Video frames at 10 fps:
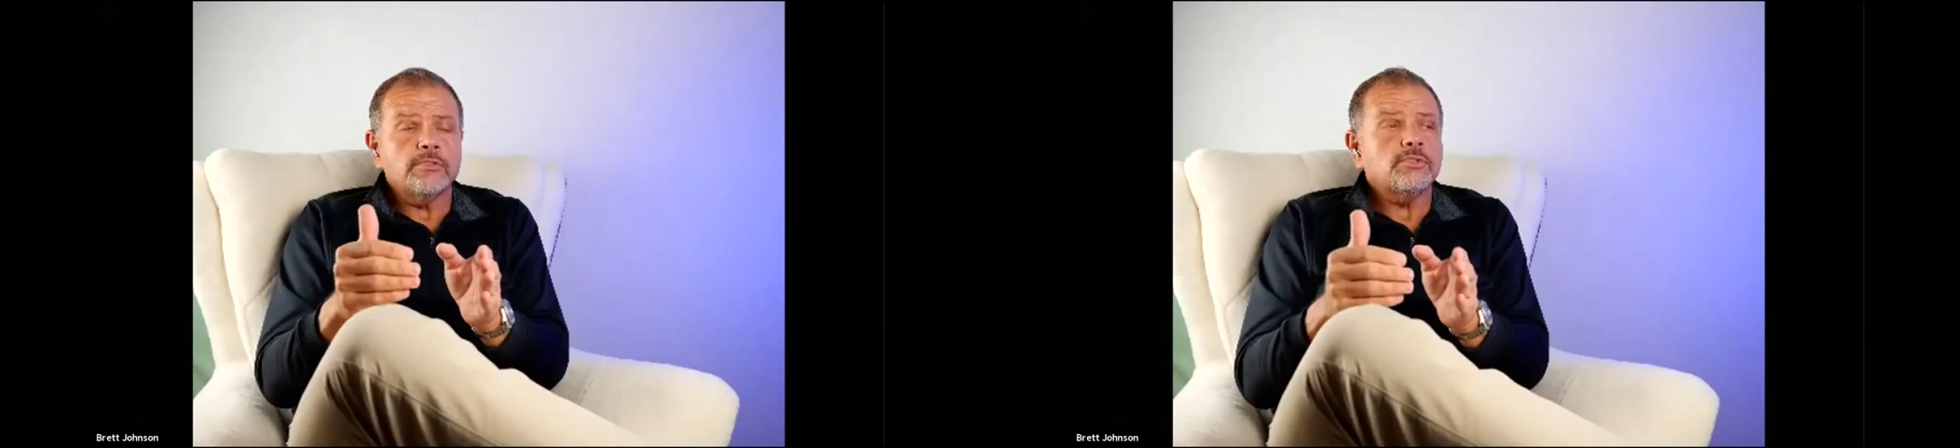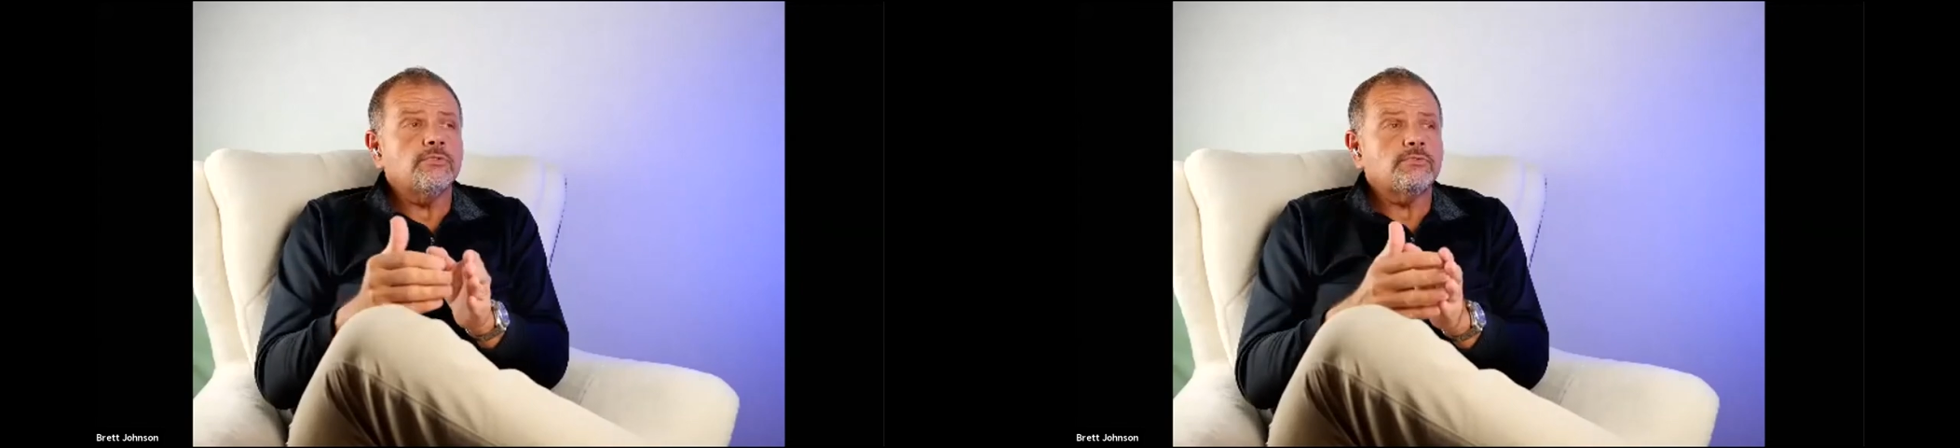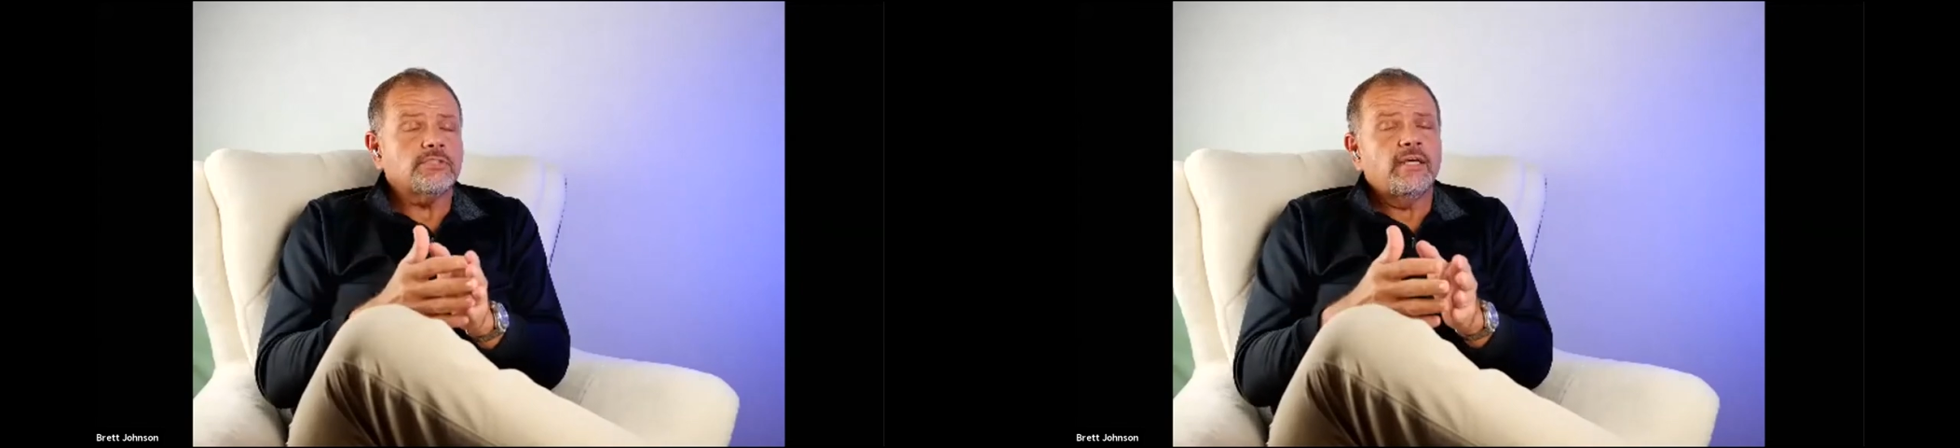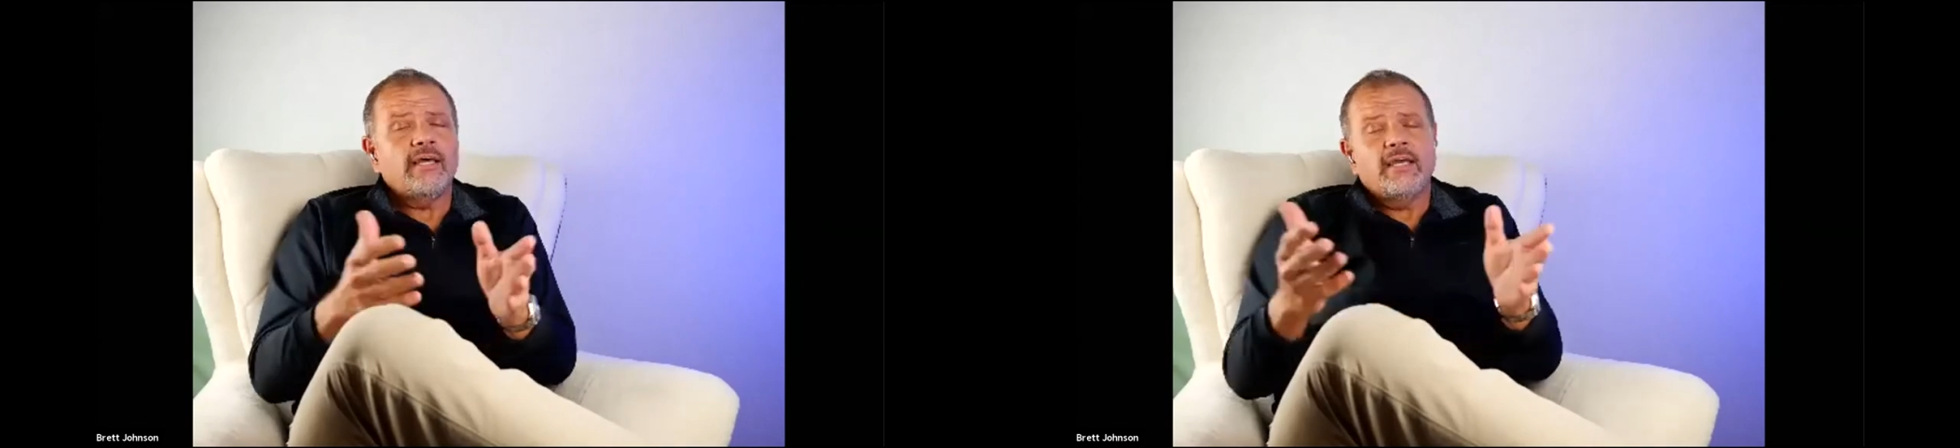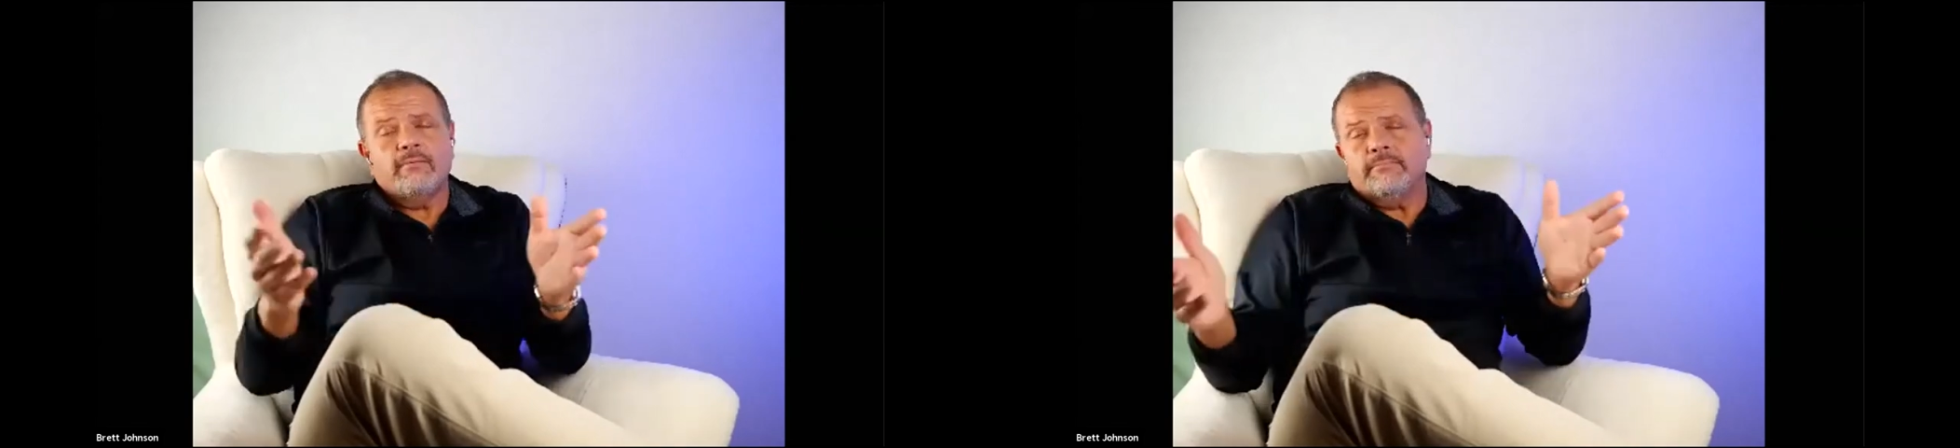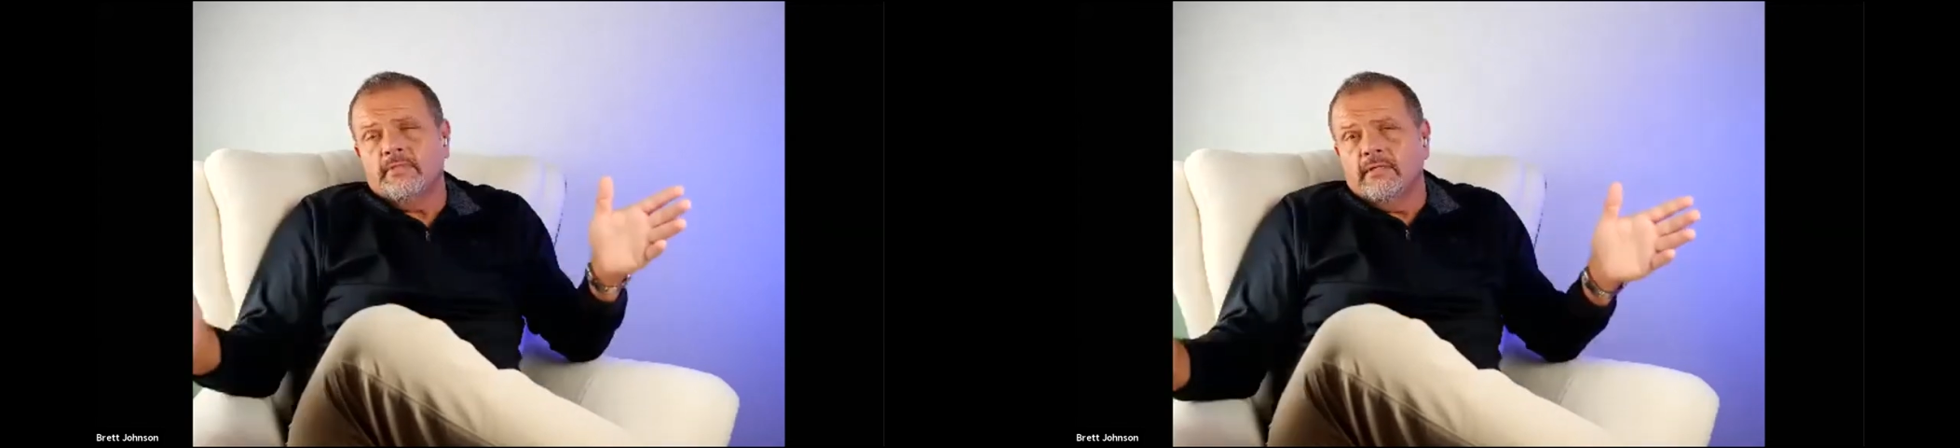that you've said, hey,